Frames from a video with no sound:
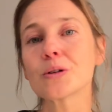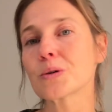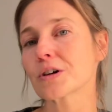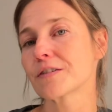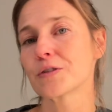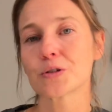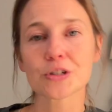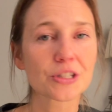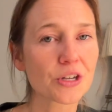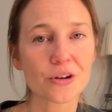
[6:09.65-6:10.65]
or if you're
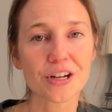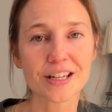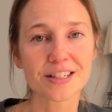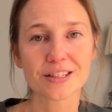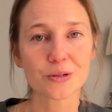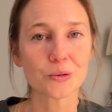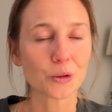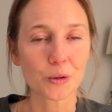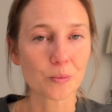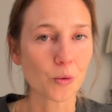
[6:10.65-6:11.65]
just curious to
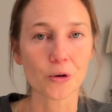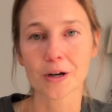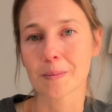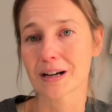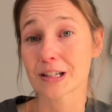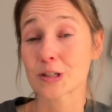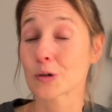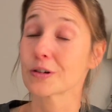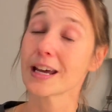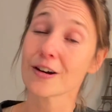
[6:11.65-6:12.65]
learn more about a
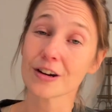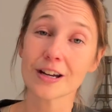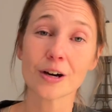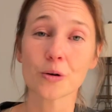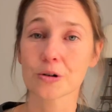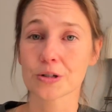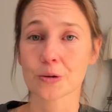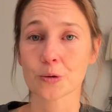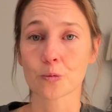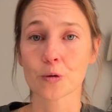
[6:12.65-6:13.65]
certain area or a
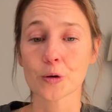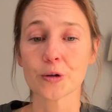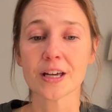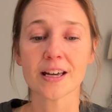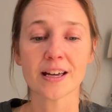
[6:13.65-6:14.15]
certain route.